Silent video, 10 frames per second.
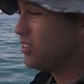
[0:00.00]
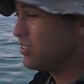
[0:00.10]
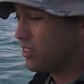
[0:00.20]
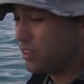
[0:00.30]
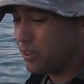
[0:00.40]

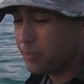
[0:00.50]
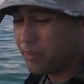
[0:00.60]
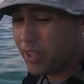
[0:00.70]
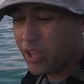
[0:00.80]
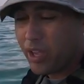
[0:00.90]
So
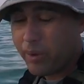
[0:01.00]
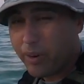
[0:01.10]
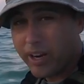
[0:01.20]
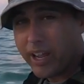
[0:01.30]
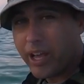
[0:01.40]

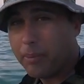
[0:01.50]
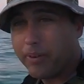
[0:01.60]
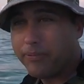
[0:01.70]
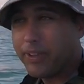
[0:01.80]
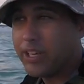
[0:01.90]
right now I'm
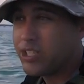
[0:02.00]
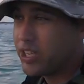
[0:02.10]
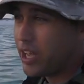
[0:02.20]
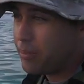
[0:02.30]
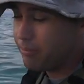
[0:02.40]
gonna finish
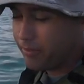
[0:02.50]
up.